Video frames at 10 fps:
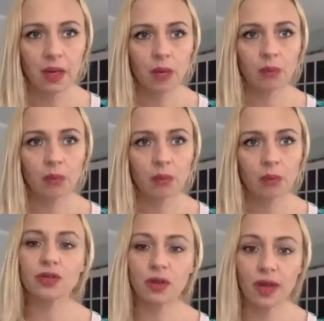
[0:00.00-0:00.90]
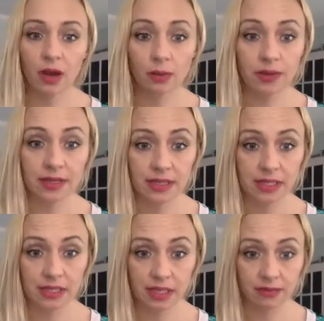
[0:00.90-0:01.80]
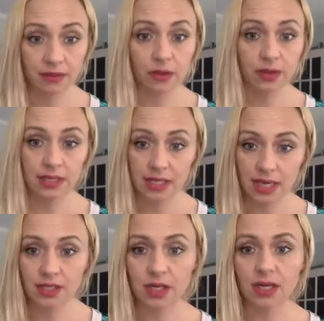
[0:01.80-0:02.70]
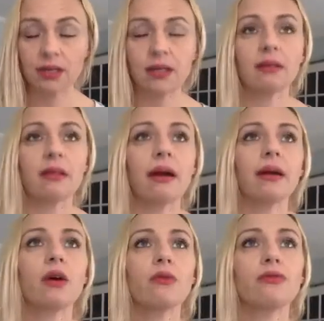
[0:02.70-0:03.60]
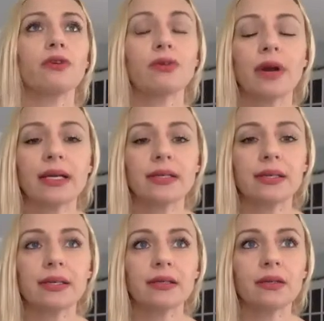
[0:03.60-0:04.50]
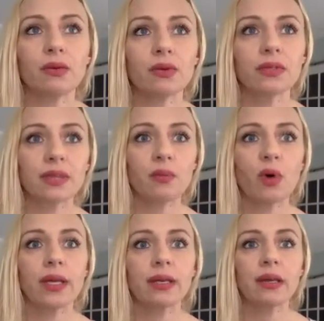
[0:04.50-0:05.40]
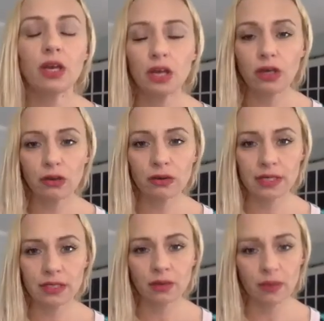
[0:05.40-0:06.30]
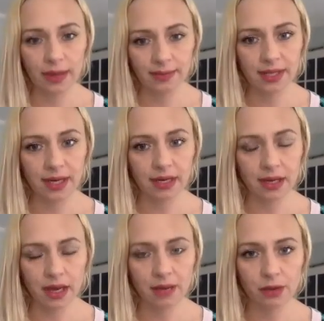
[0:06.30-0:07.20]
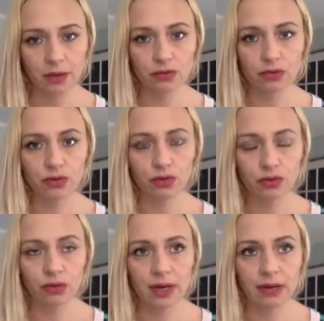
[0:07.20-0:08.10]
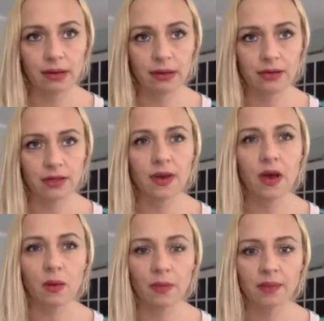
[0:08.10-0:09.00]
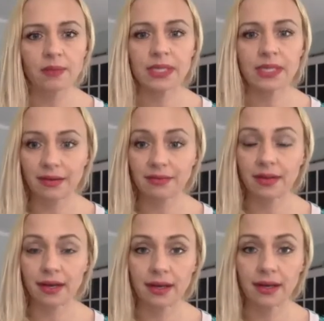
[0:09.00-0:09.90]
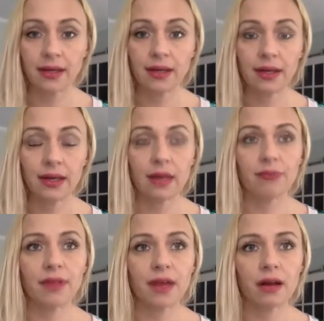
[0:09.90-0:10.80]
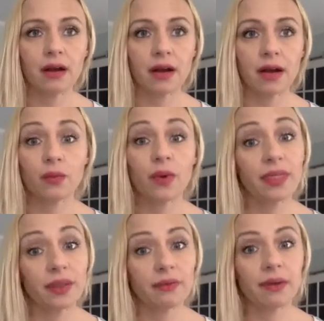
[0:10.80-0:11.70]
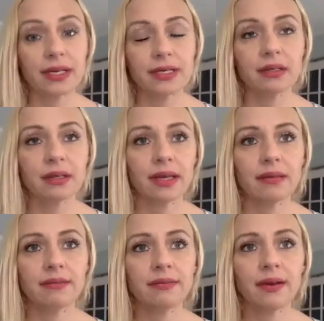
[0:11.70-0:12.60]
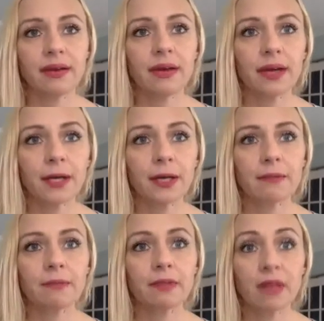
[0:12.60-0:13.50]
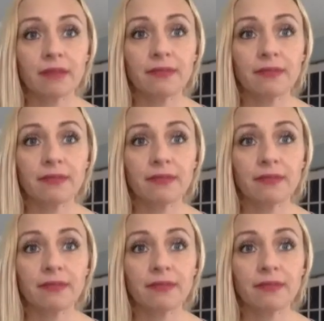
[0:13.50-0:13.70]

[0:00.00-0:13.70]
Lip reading: professional help in the sense of an organization like Hopeful Horizons, or someone who is equipped and able to help them safely if they are and when they're ready to leave. Love